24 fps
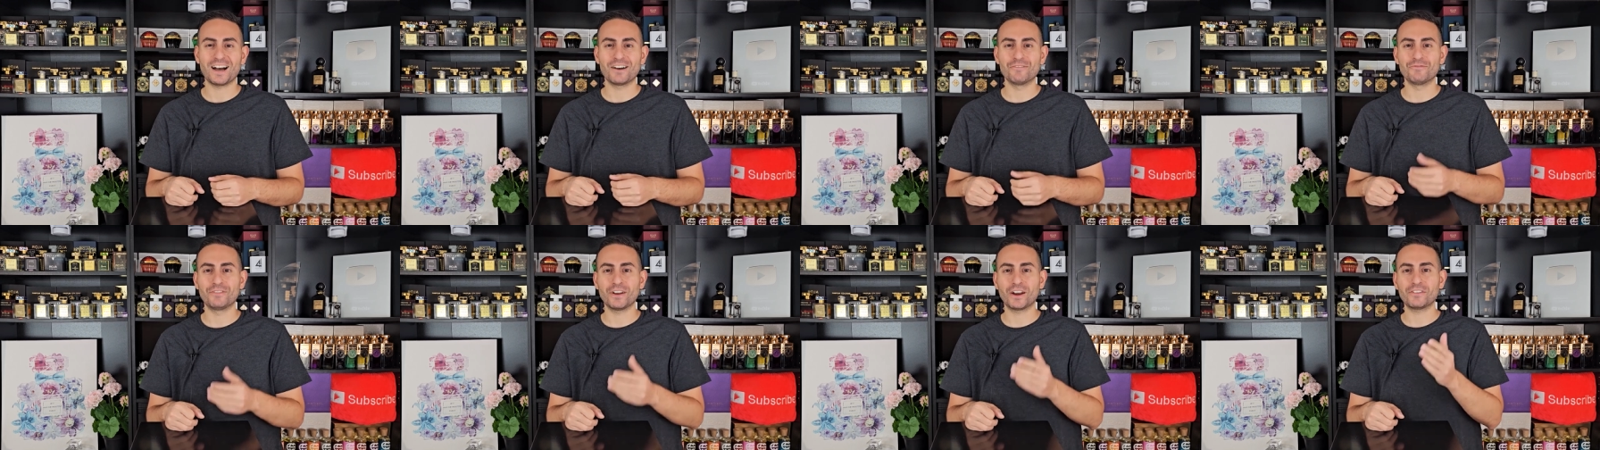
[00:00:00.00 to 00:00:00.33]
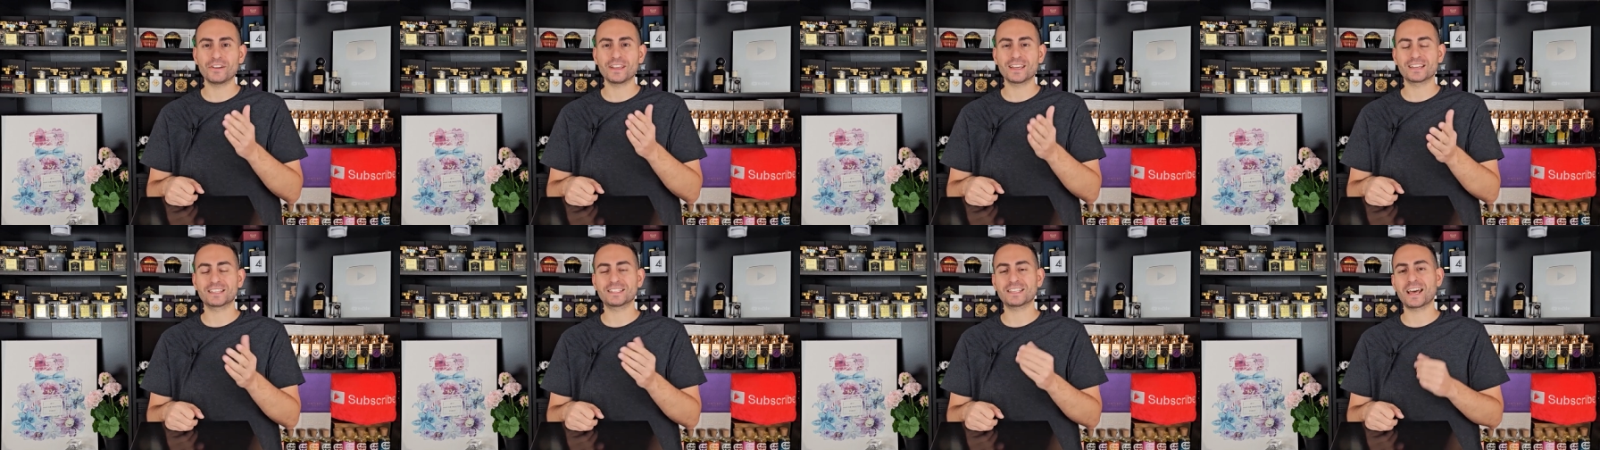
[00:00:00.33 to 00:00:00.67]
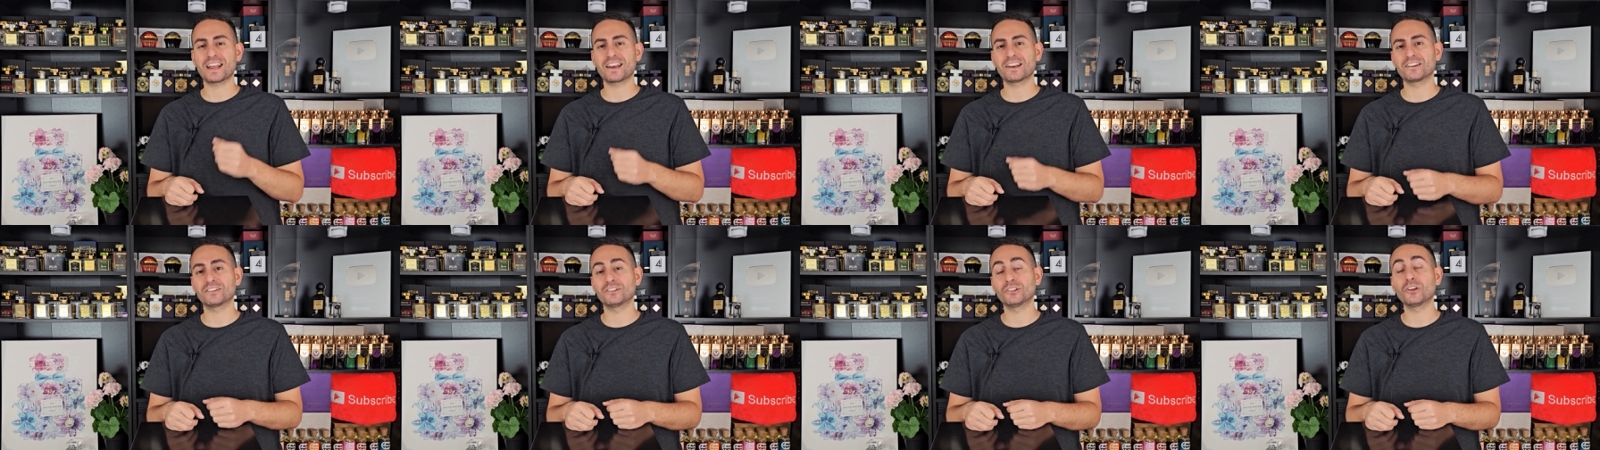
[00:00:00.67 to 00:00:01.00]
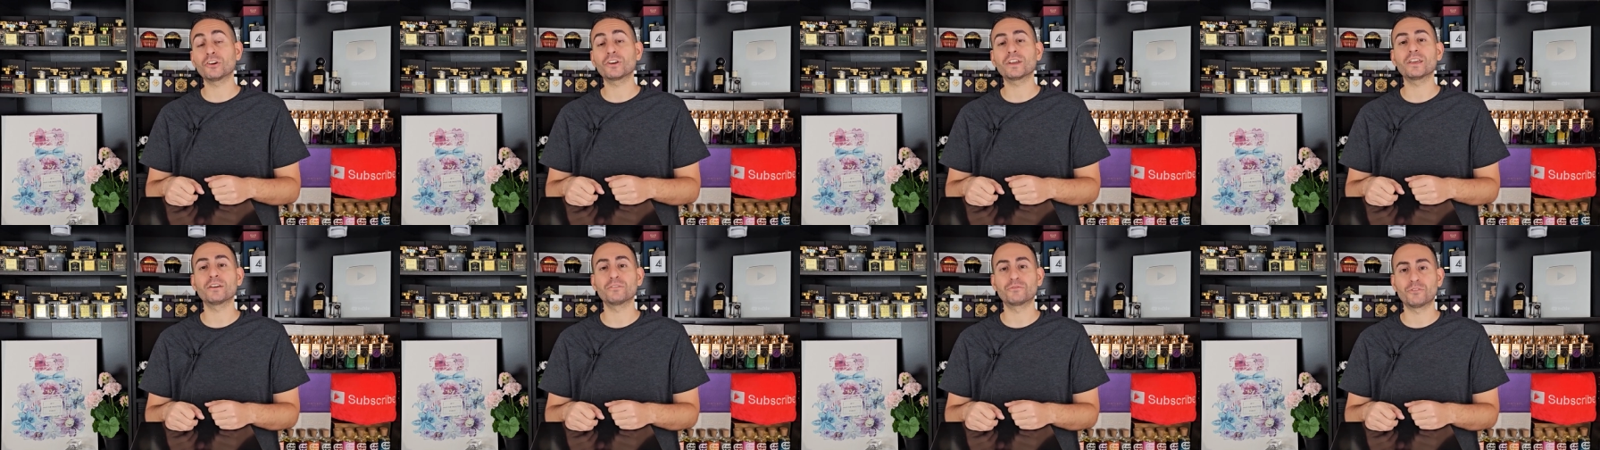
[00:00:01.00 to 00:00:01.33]
I'm very excited and
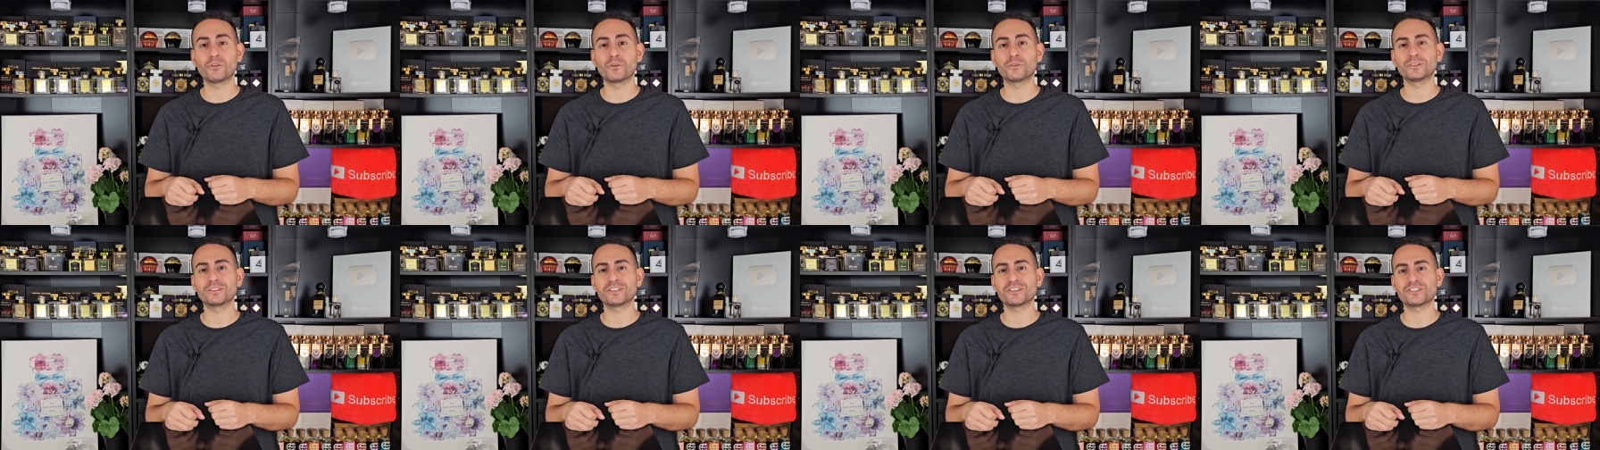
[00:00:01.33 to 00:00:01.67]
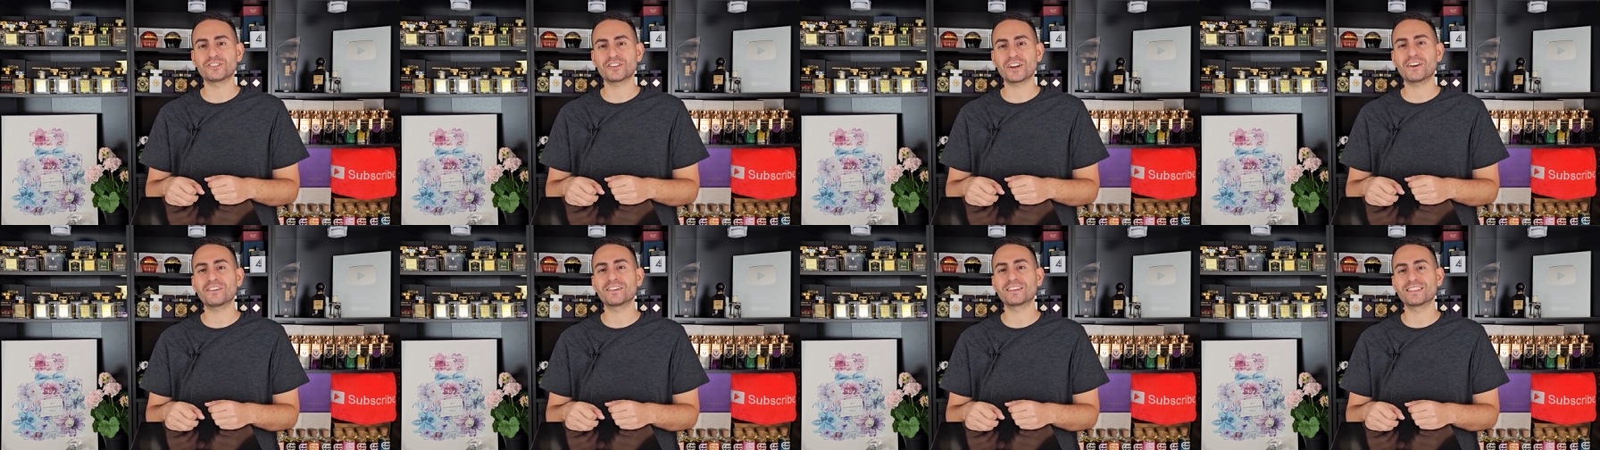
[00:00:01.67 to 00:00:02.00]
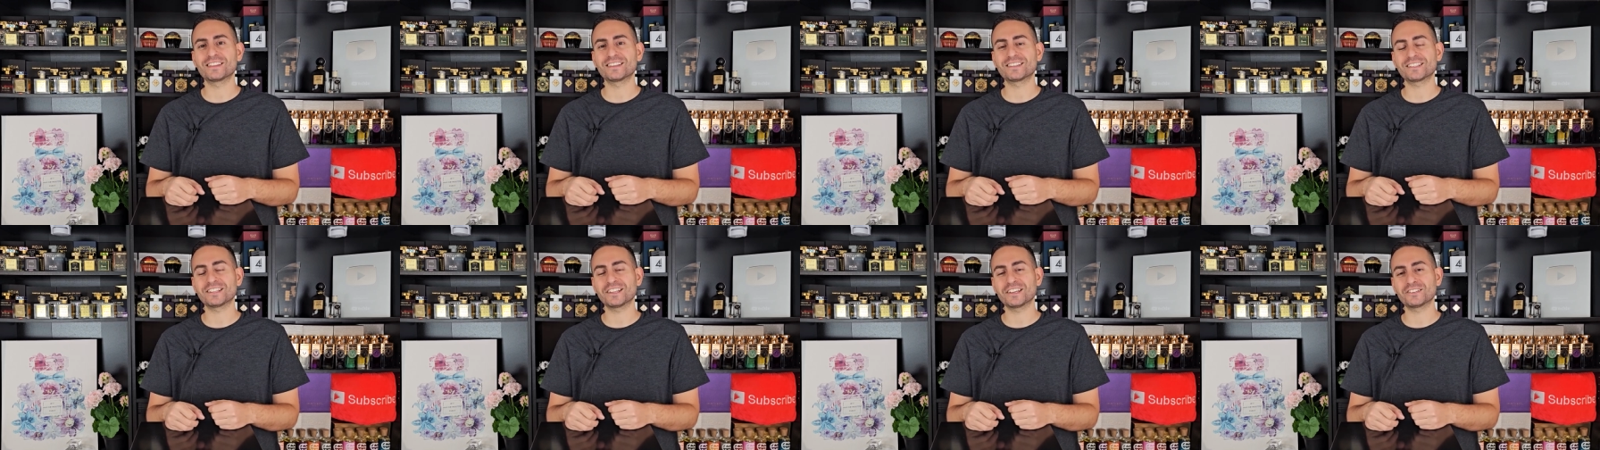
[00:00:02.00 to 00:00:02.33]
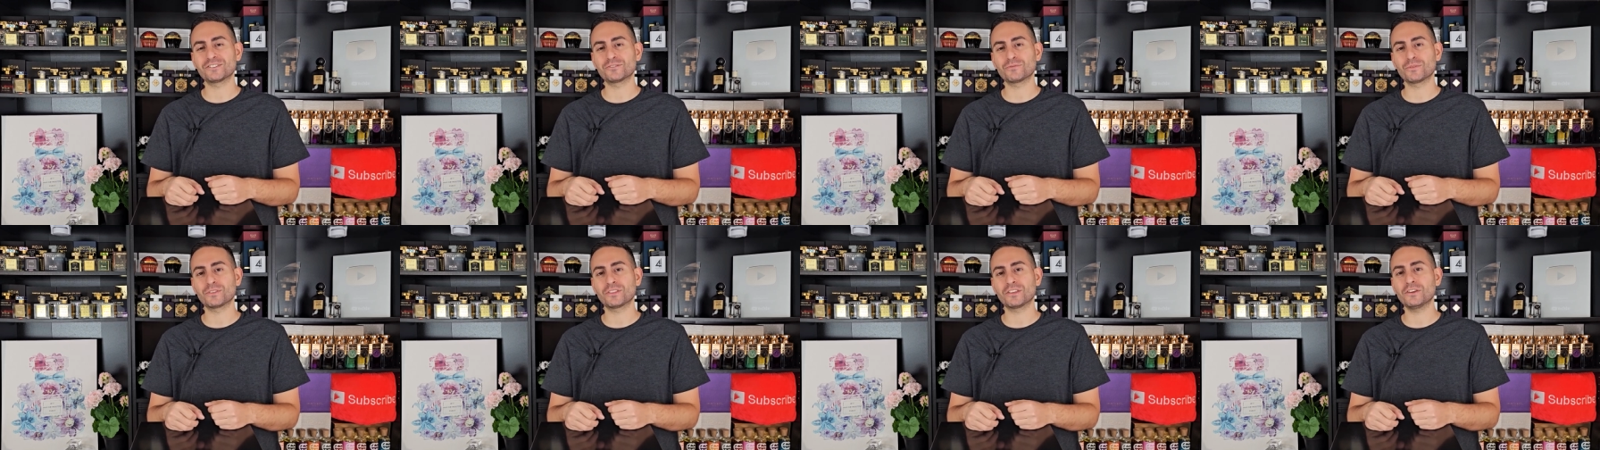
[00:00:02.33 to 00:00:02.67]
looking forward to sharing this
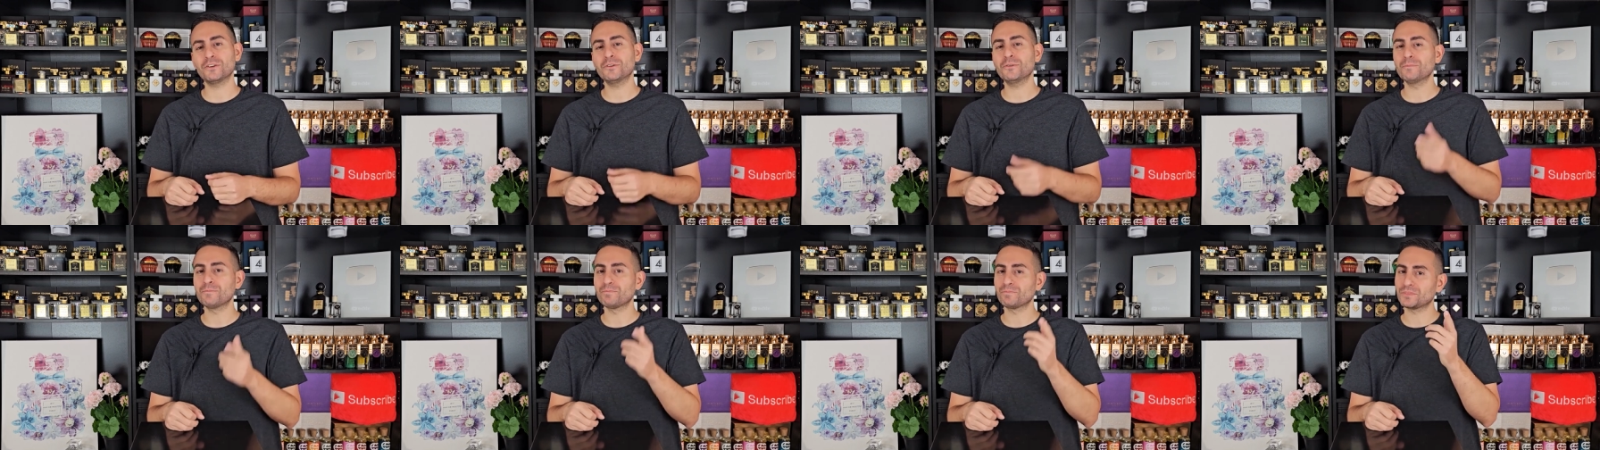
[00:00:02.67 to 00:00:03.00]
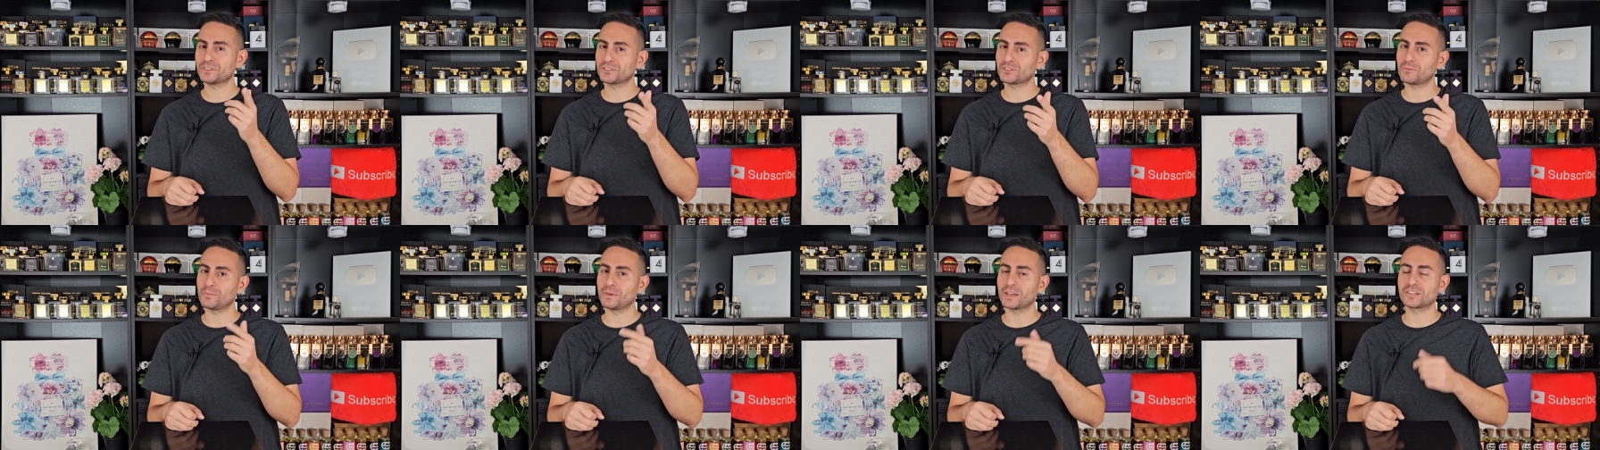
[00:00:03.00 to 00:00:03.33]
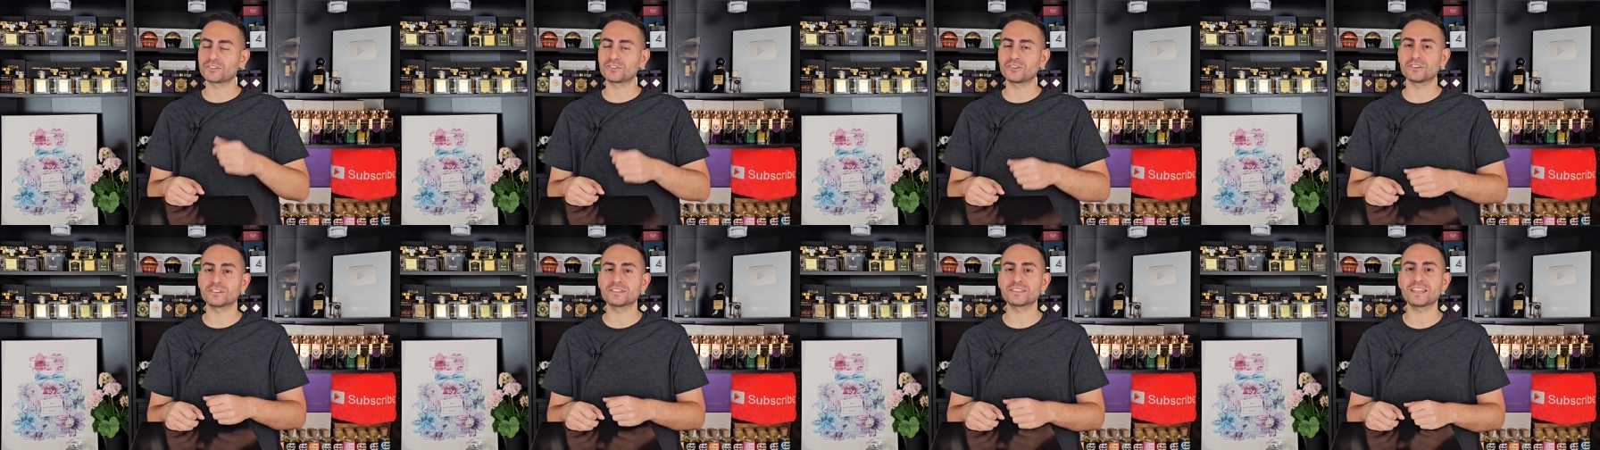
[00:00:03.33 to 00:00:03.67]
list with you, so make sure to